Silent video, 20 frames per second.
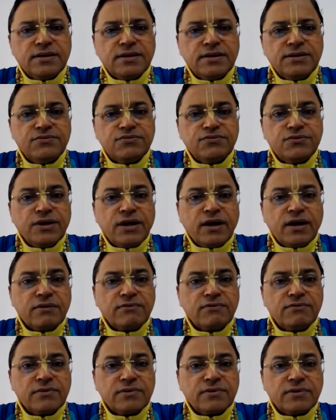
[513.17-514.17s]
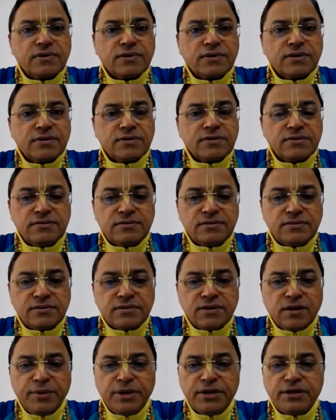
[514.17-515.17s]
if we are
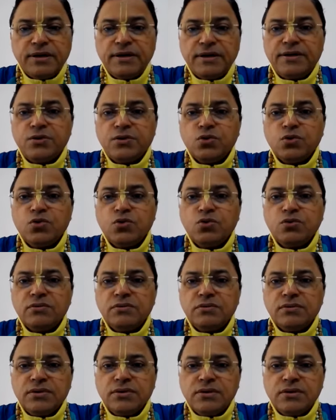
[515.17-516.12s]
committed to